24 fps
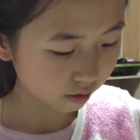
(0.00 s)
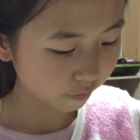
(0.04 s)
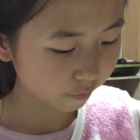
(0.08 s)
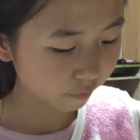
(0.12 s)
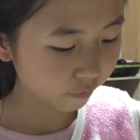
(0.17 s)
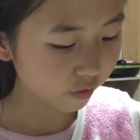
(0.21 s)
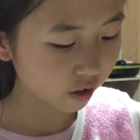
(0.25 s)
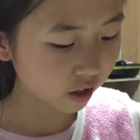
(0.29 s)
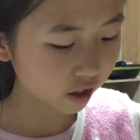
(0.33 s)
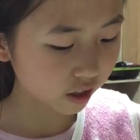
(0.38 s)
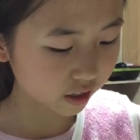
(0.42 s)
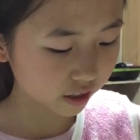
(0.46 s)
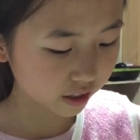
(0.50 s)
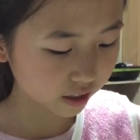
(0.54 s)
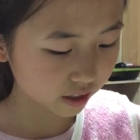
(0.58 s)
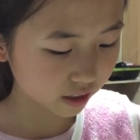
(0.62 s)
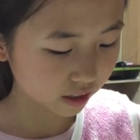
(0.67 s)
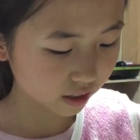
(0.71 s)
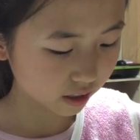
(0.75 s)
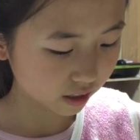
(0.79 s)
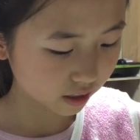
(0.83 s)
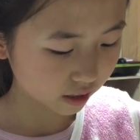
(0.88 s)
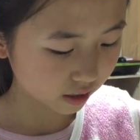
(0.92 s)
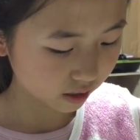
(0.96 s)

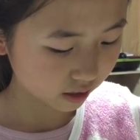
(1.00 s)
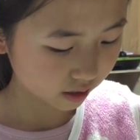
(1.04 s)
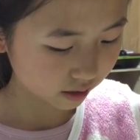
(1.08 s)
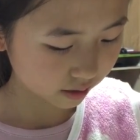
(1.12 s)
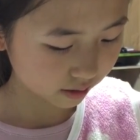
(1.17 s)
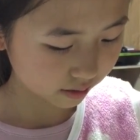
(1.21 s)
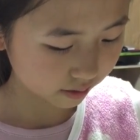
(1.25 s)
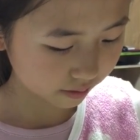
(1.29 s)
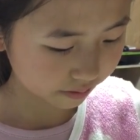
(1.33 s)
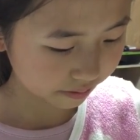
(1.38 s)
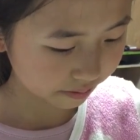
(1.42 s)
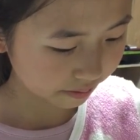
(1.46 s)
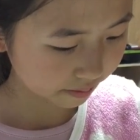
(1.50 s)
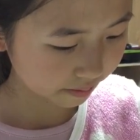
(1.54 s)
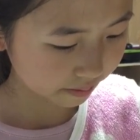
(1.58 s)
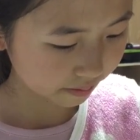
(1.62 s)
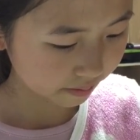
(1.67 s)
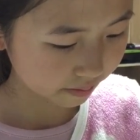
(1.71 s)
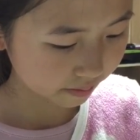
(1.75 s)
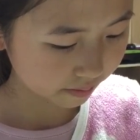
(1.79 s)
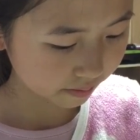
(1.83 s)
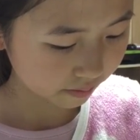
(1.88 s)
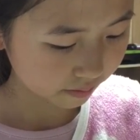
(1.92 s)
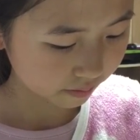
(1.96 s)
first.
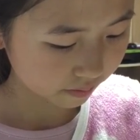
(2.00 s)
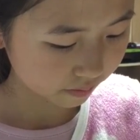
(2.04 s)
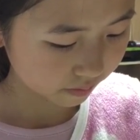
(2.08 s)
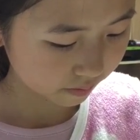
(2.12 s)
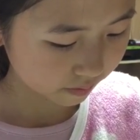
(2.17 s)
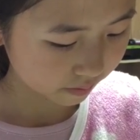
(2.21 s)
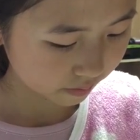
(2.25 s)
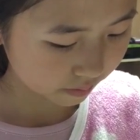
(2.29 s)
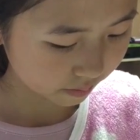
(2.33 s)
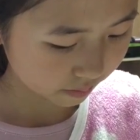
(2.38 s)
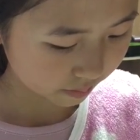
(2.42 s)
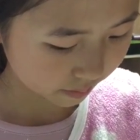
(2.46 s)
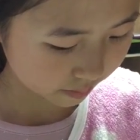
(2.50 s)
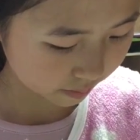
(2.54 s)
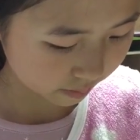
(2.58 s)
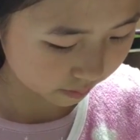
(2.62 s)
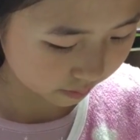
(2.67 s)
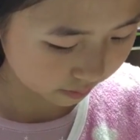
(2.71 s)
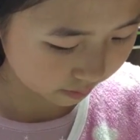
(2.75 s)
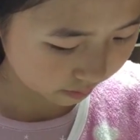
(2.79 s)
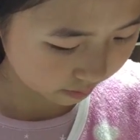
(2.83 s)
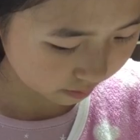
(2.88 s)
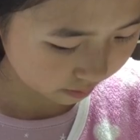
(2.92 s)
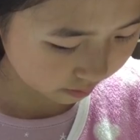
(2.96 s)
Why
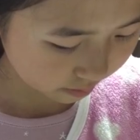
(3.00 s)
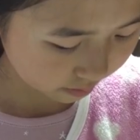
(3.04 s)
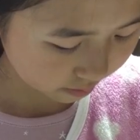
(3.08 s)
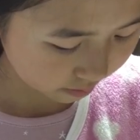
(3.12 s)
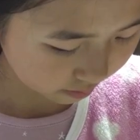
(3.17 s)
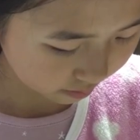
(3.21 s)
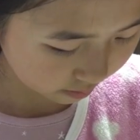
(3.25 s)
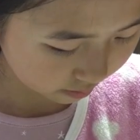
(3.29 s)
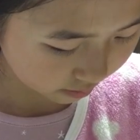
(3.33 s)
does